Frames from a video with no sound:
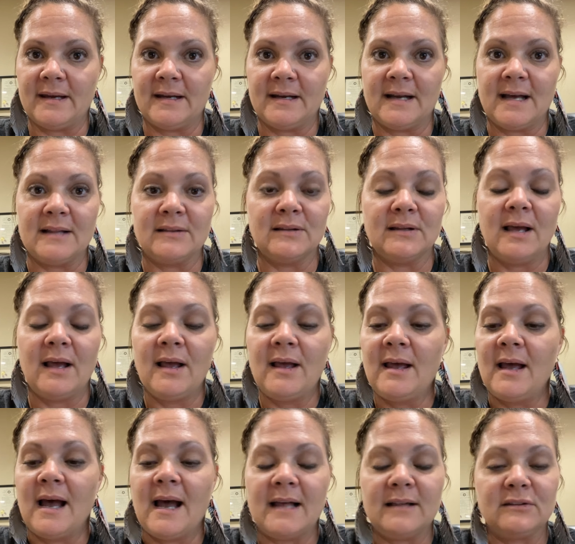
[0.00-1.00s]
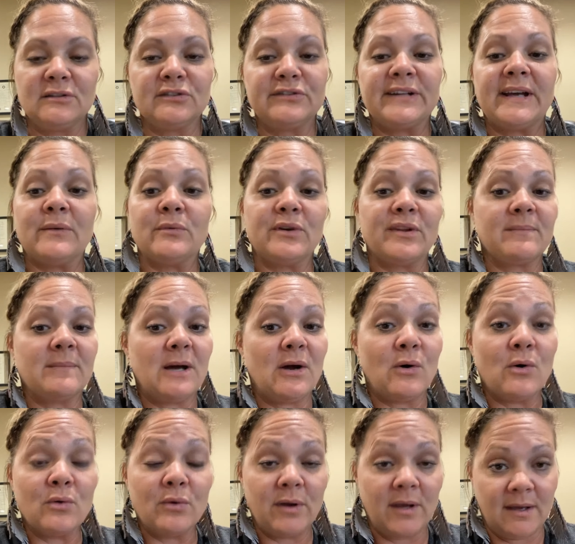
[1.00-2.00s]
And I learned that with my
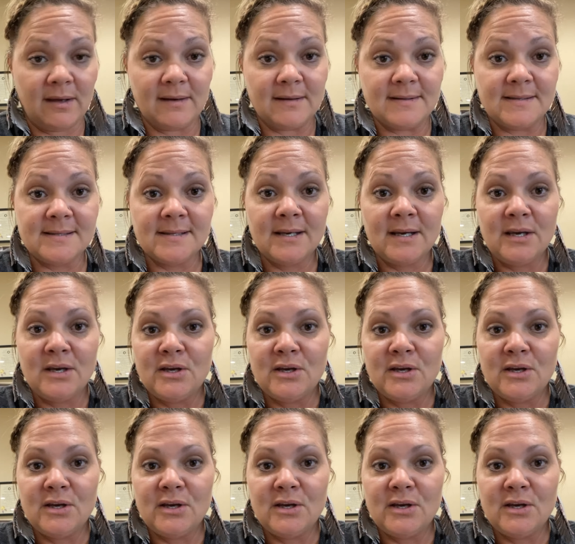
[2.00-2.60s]
own kids.